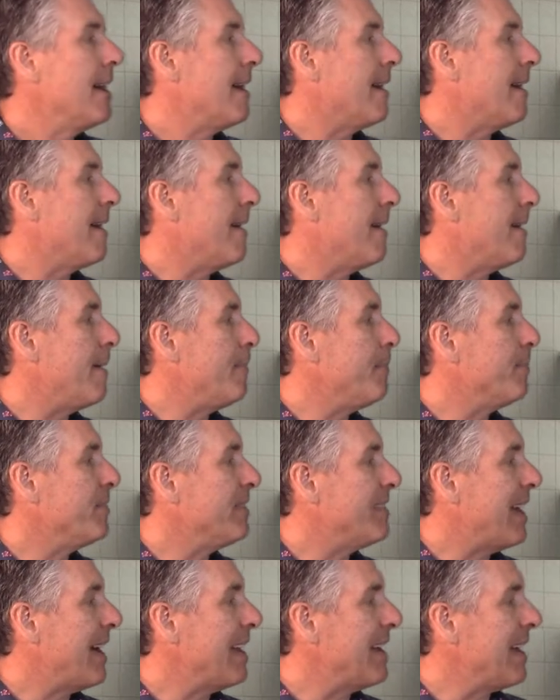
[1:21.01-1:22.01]

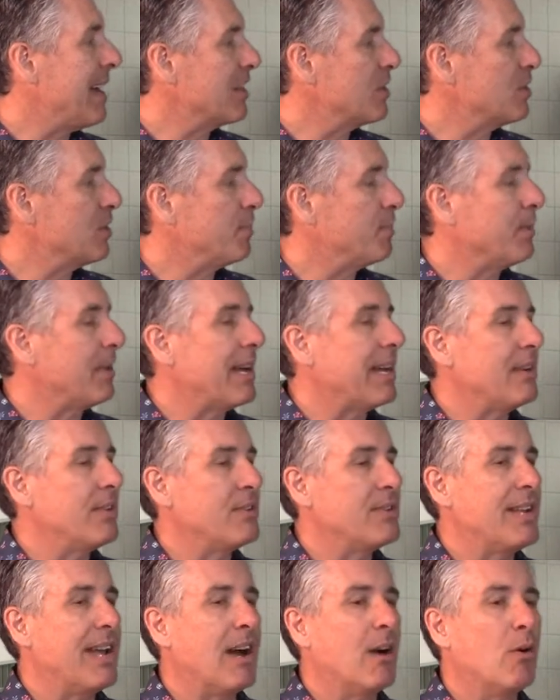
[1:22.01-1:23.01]
That actually plant
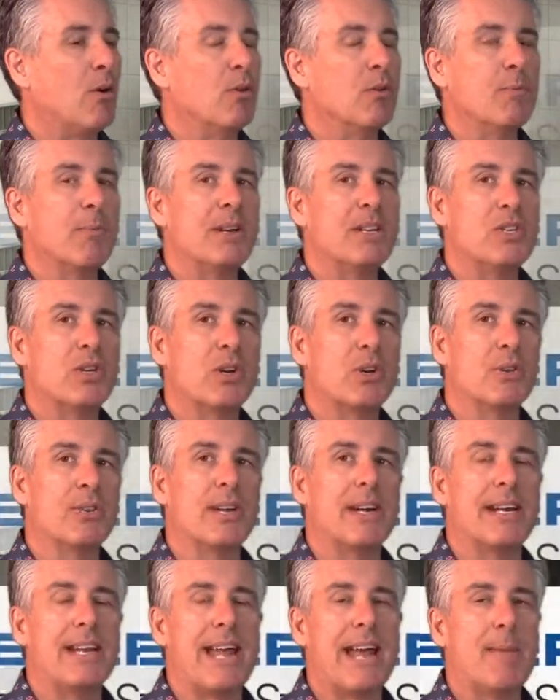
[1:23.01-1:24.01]
is now owned by General
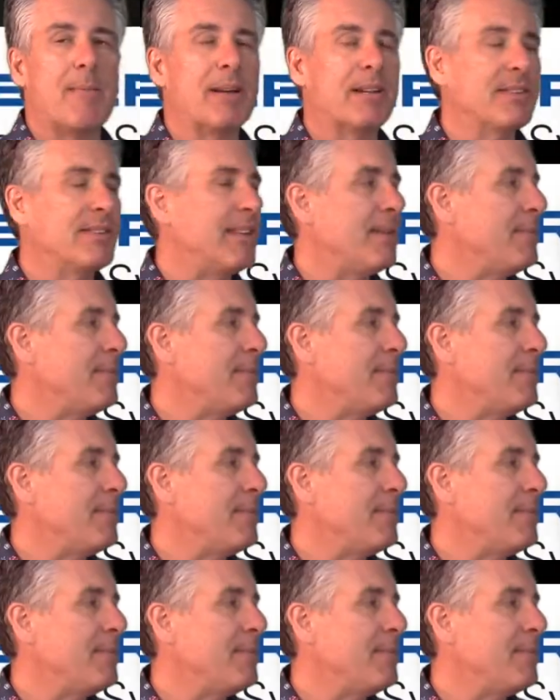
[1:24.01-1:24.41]
Dynamics.